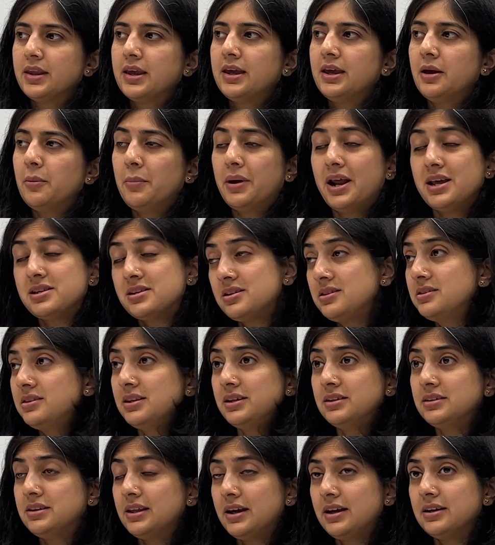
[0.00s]
But I still
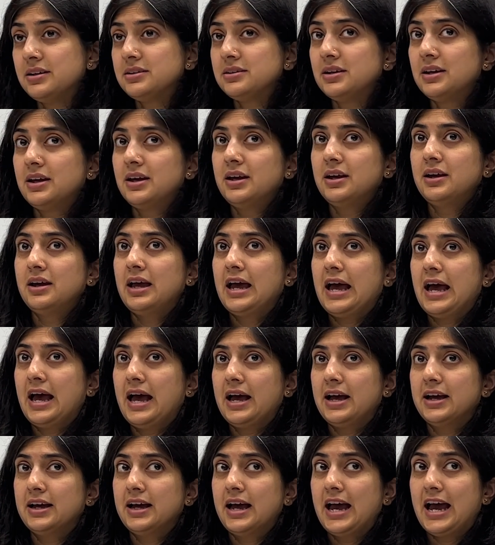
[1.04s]
think that
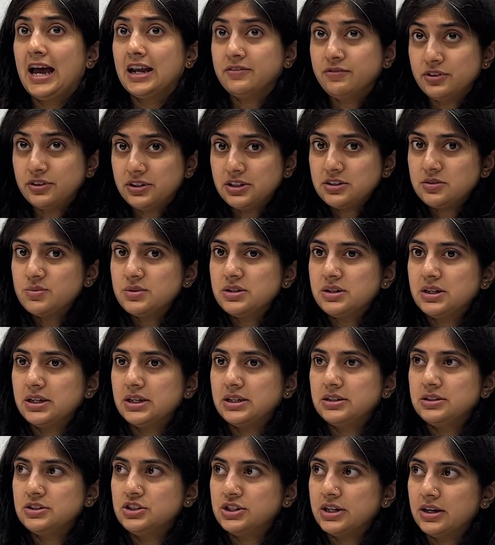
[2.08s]
advertisement
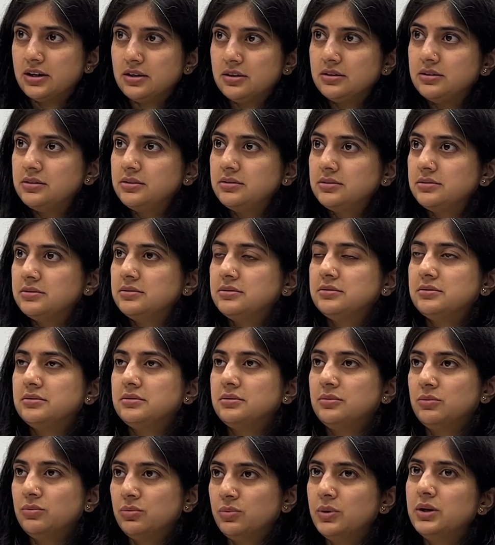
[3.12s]
in general
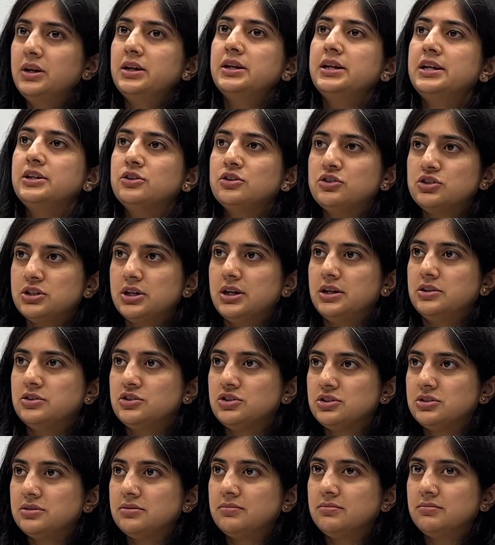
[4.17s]
will need to
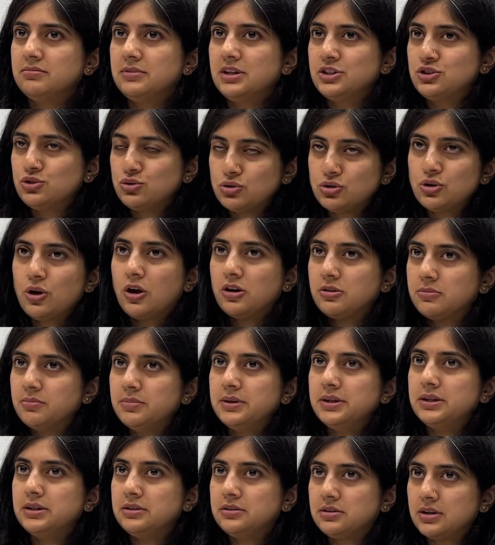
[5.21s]
change. They should not
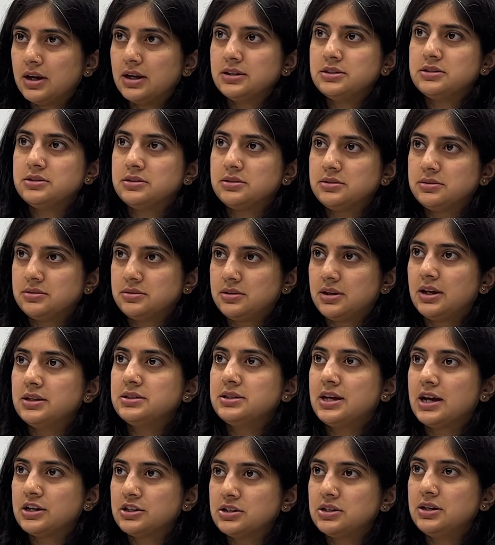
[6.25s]
be
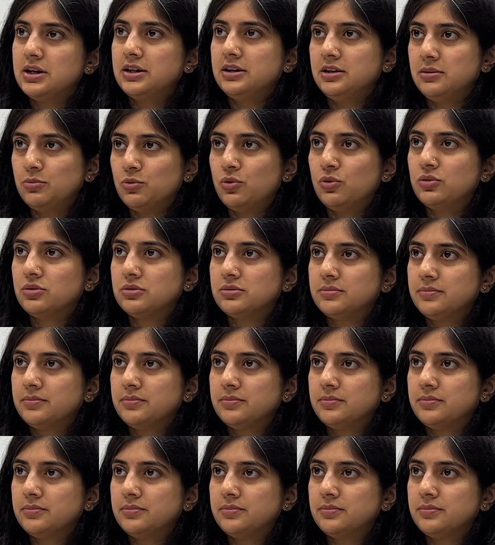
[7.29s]
transaction anymore.